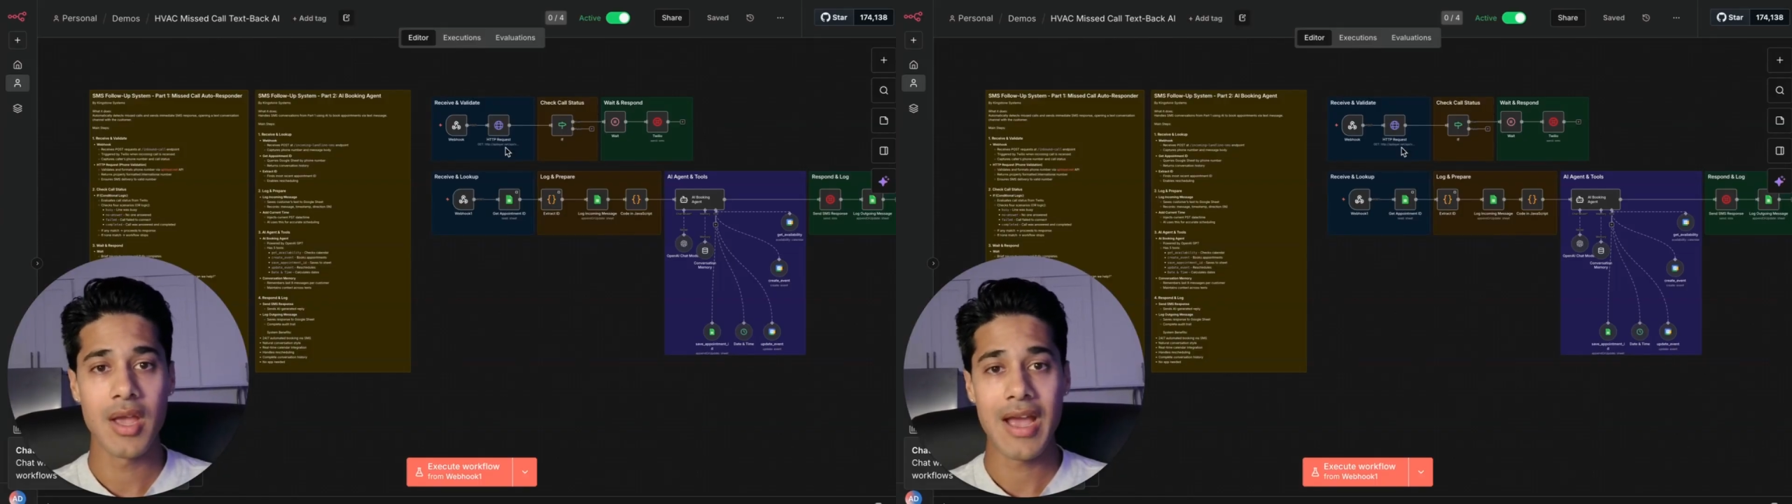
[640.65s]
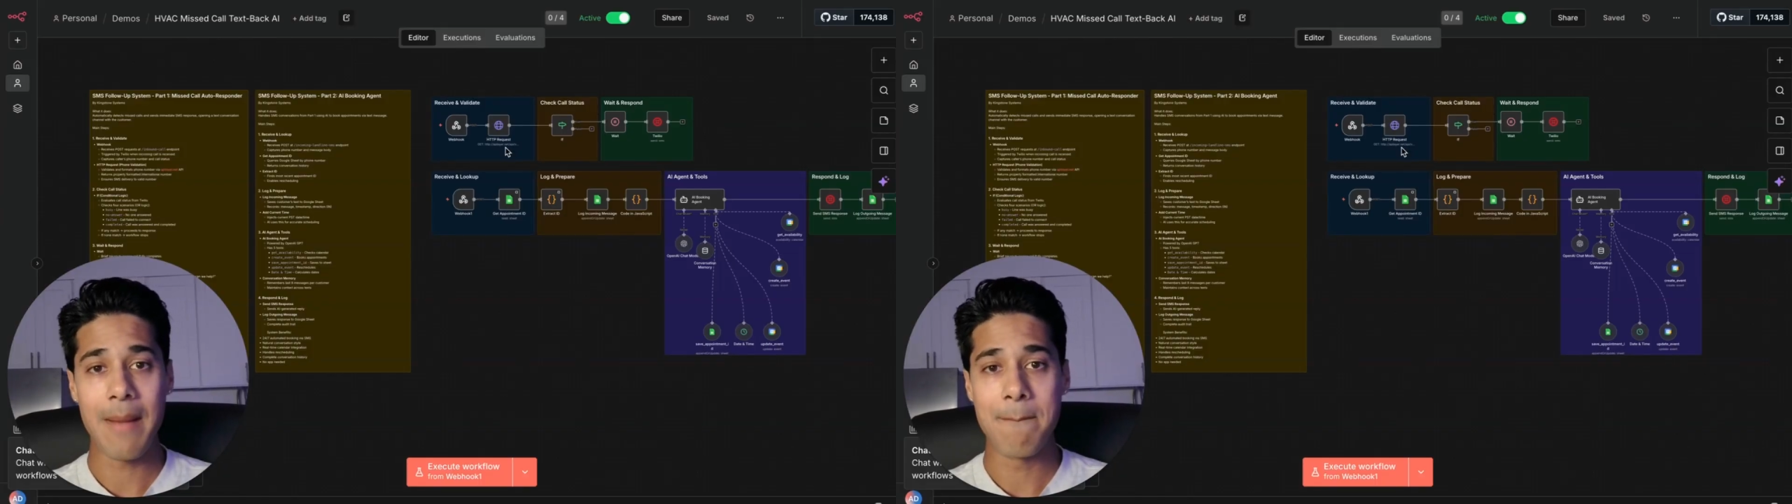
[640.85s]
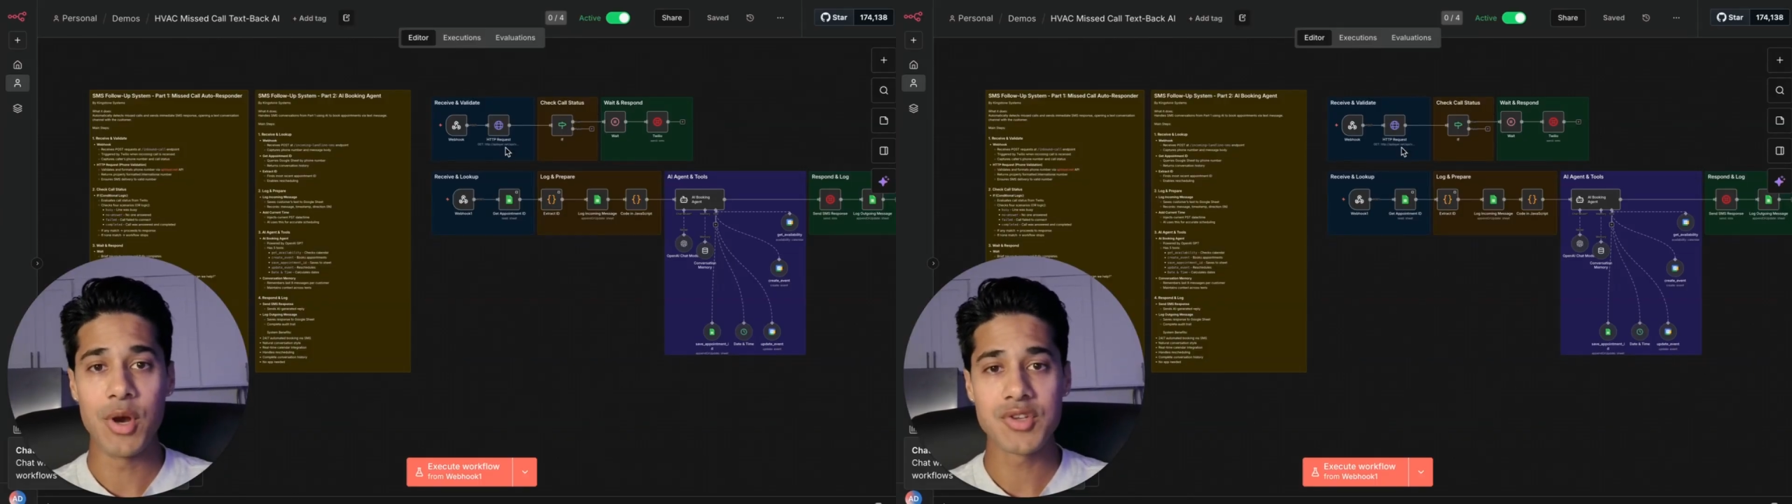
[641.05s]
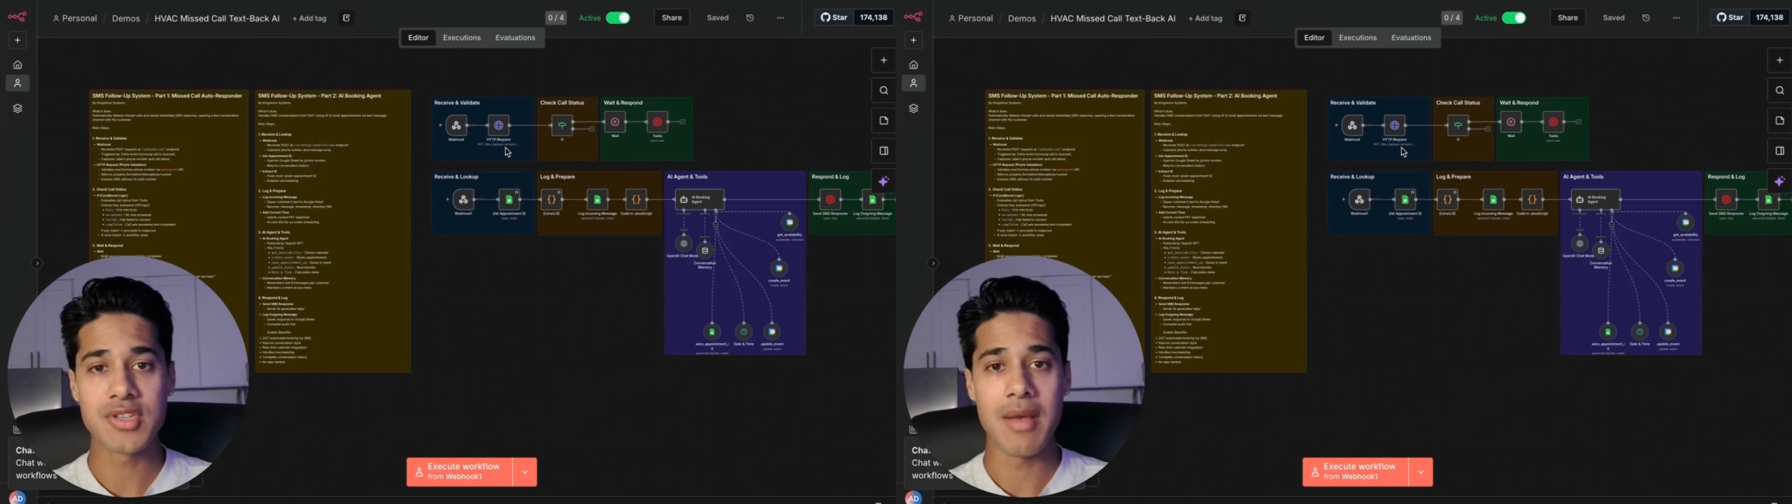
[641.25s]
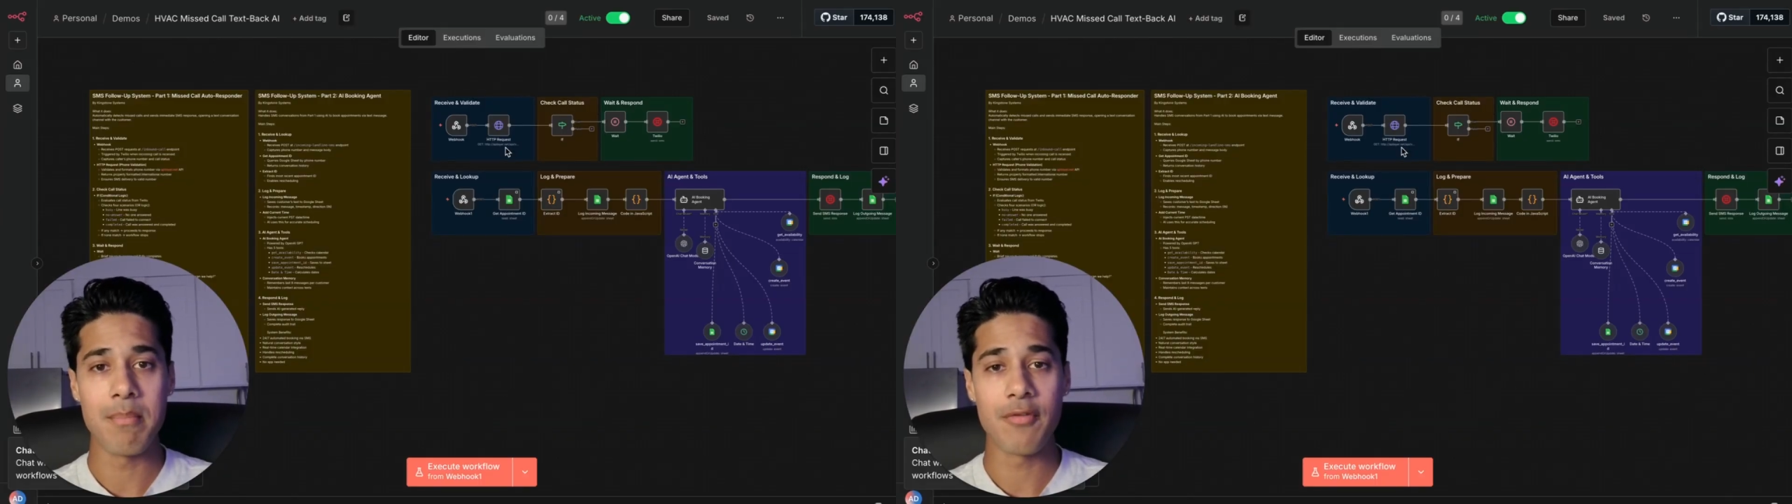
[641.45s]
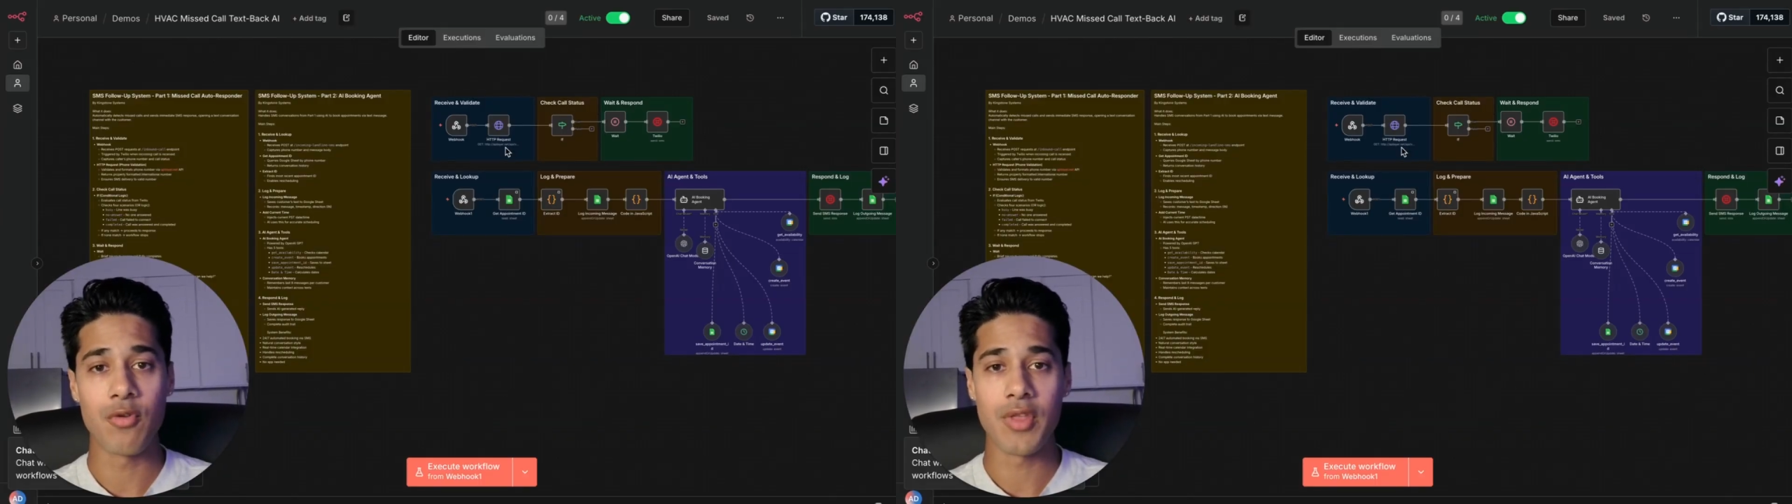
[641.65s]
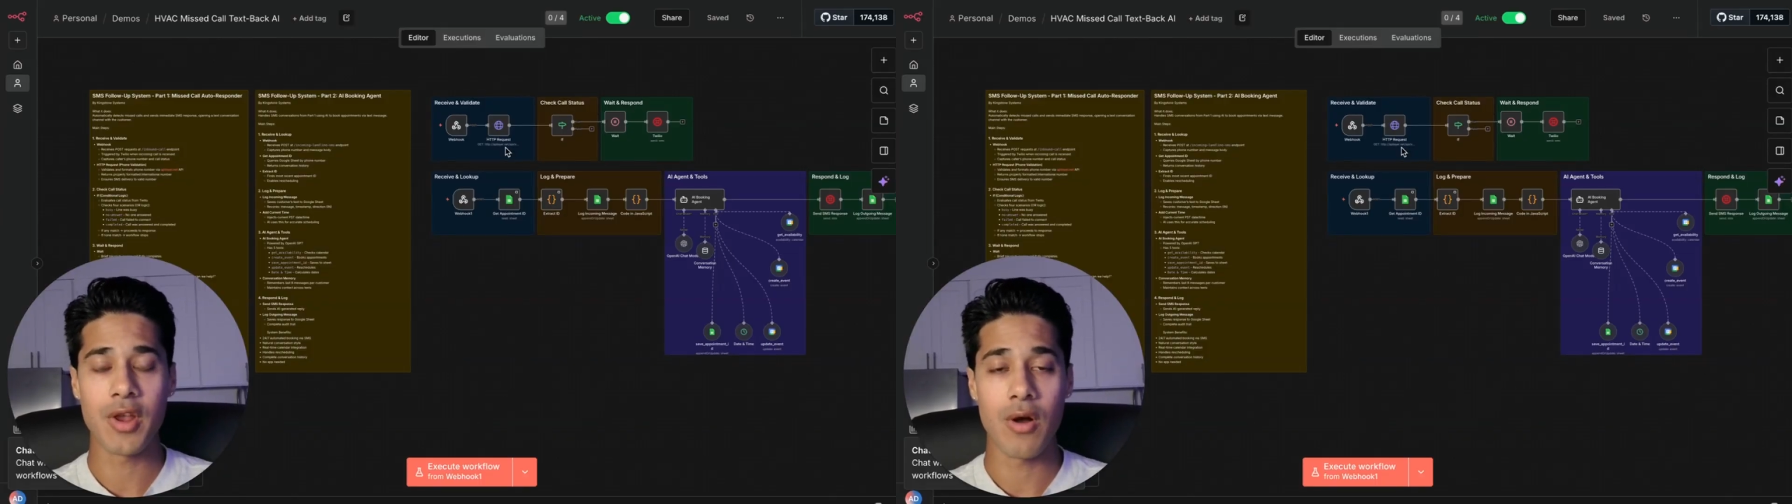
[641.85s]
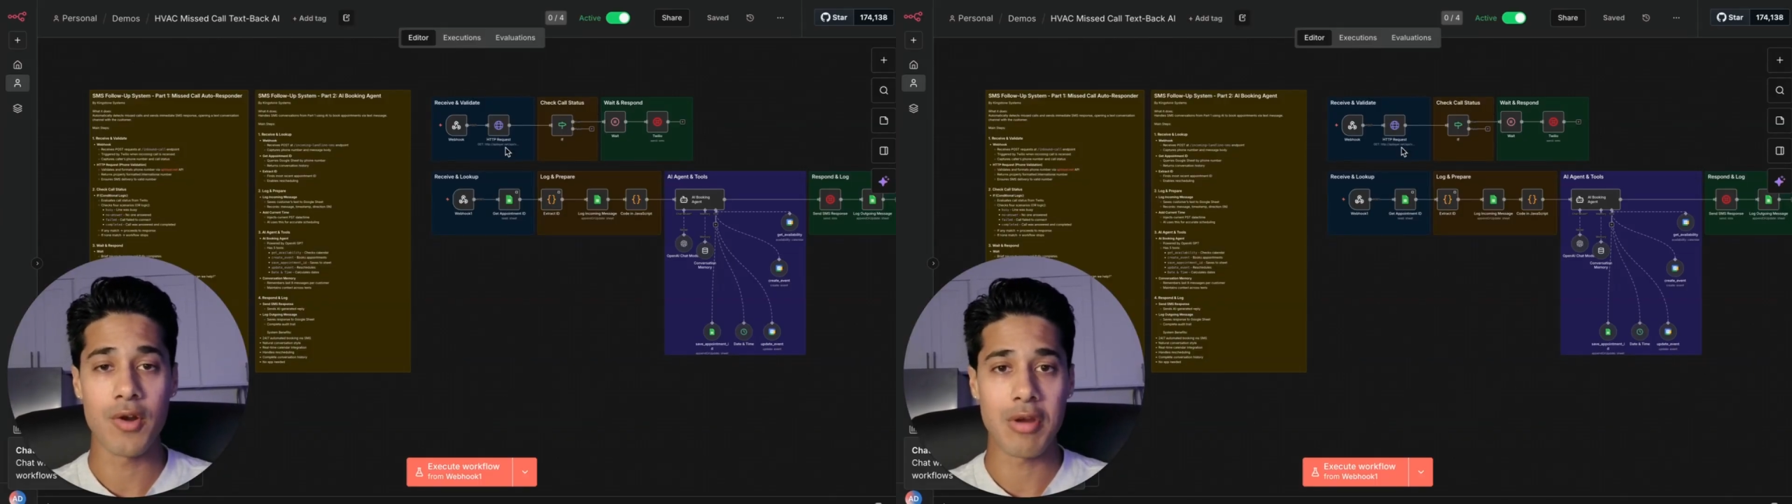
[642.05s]
and books them before they
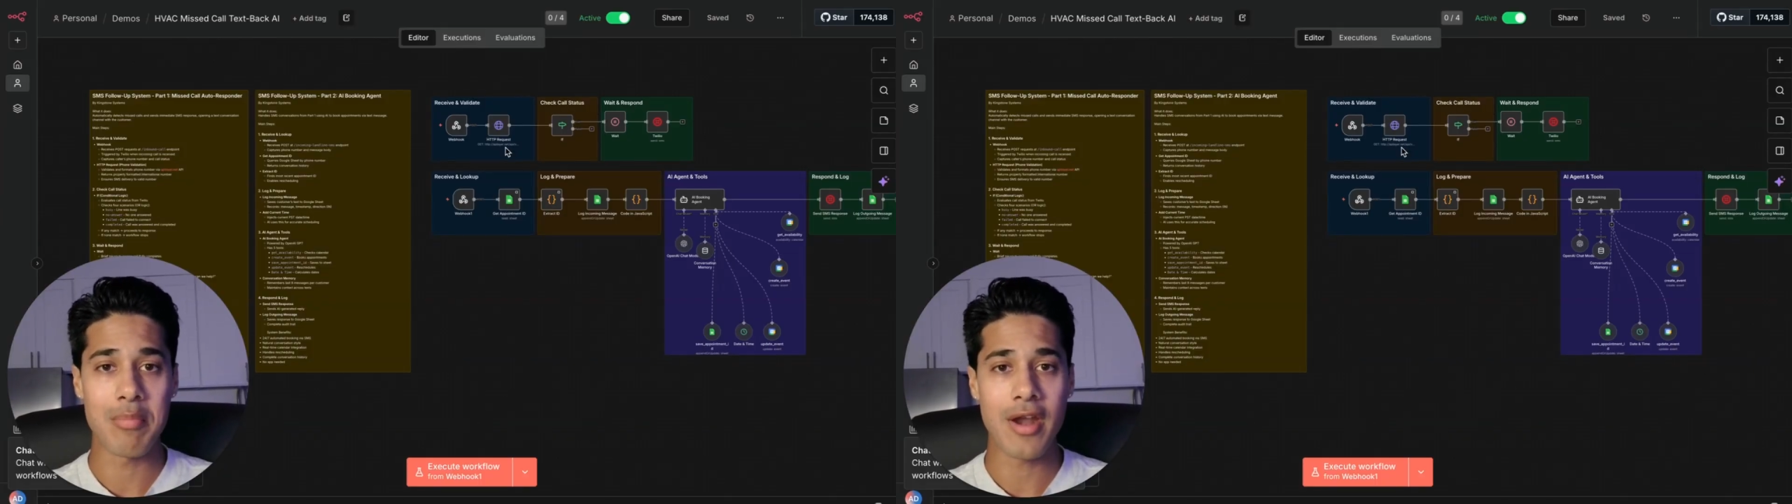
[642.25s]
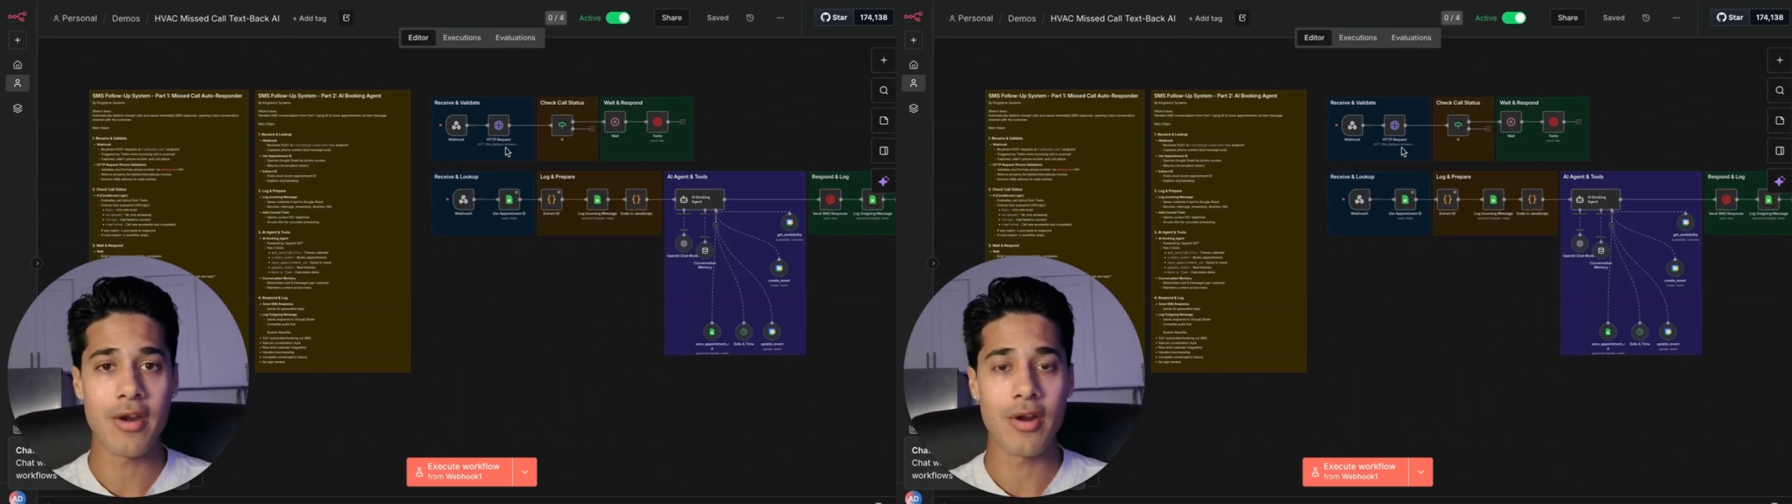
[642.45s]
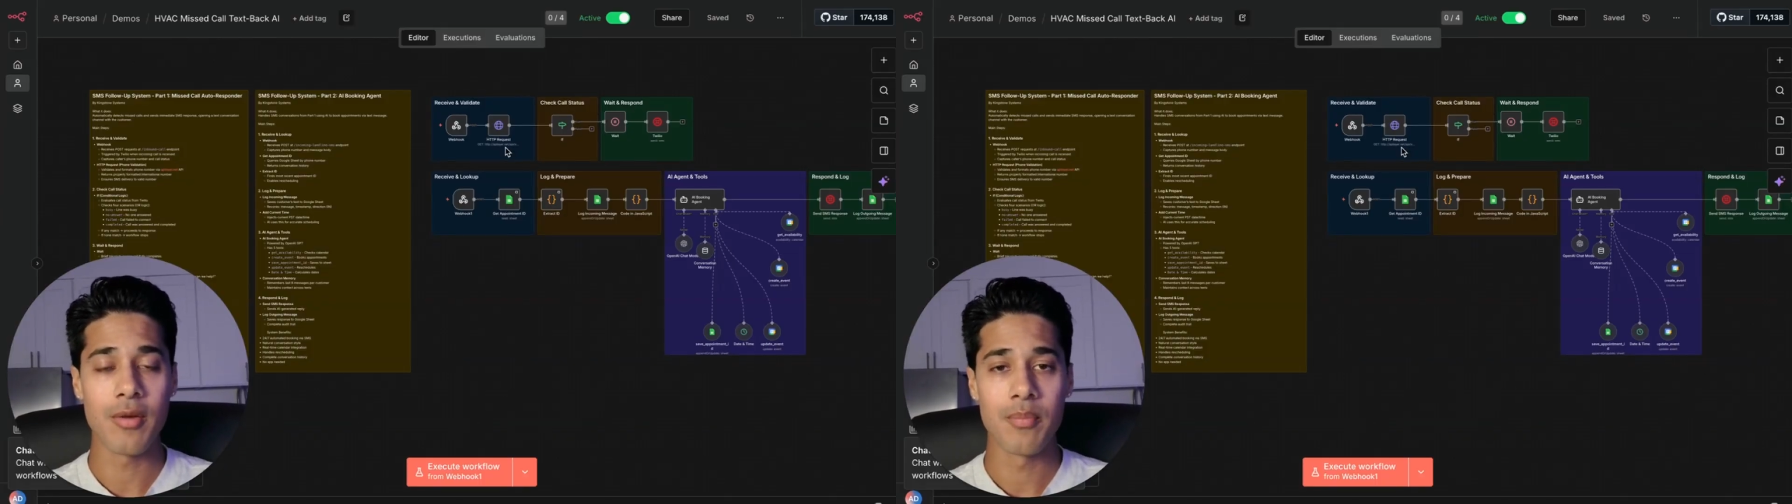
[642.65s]
call your competitor.